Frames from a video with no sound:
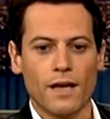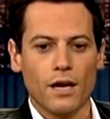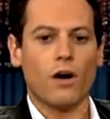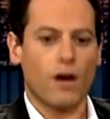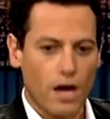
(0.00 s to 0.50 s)

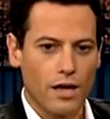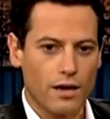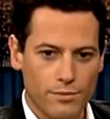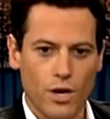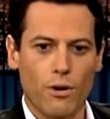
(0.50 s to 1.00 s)
oh, hi,
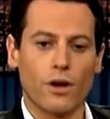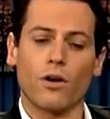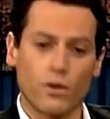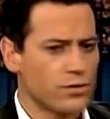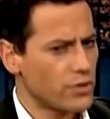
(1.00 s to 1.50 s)
I'm Ioan.
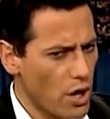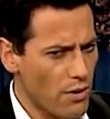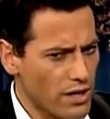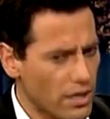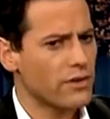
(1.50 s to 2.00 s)
Oh,
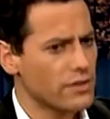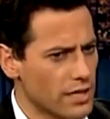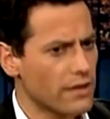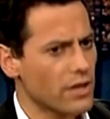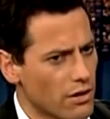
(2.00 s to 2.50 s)
Ioan, how do you
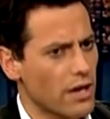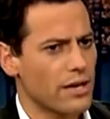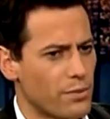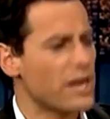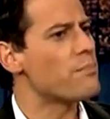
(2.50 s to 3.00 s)
say it? Yeah.
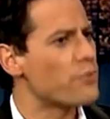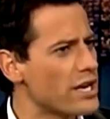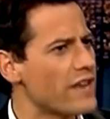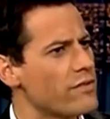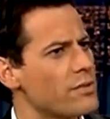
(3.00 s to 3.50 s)
But in
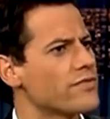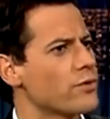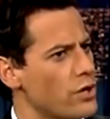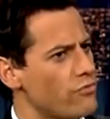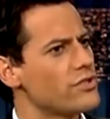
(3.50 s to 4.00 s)
Britain, everybody's
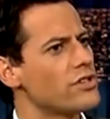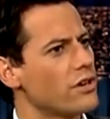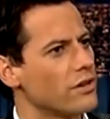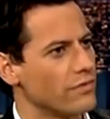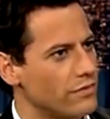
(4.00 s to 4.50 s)
quite
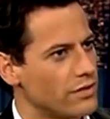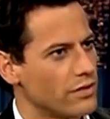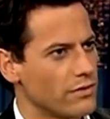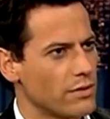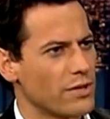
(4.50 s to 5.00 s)
reserved, you
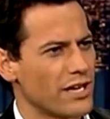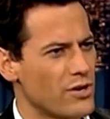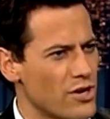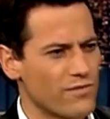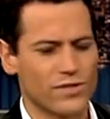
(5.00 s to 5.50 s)
know, right. we get
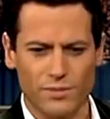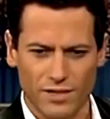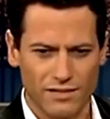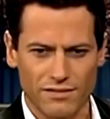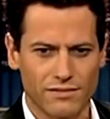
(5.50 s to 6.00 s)
nervous, we,
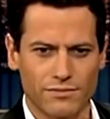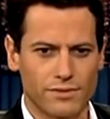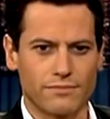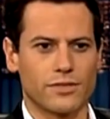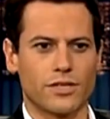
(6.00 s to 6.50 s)
get, we,
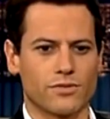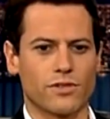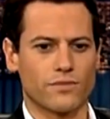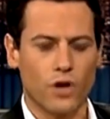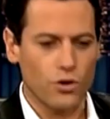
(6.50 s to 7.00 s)
we don't
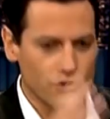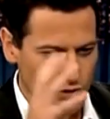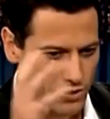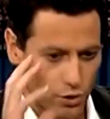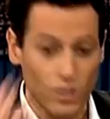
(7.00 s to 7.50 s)
sort of
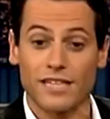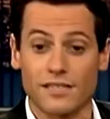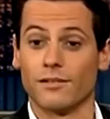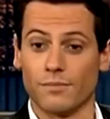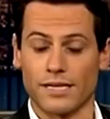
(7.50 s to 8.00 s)
concentrate or
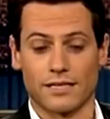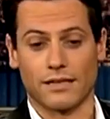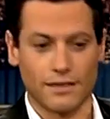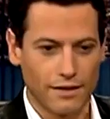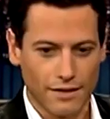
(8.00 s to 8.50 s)
listen,
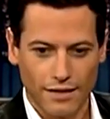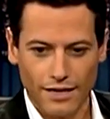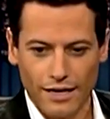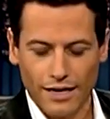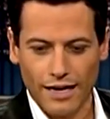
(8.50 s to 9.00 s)
basically.
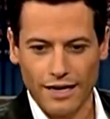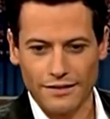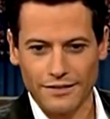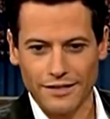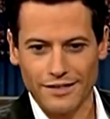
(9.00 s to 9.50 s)

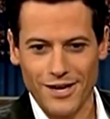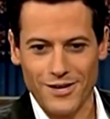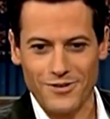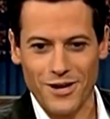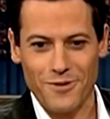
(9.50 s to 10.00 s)
And uh, I,
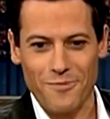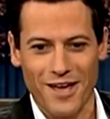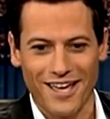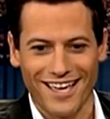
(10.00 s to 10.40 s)
I remember.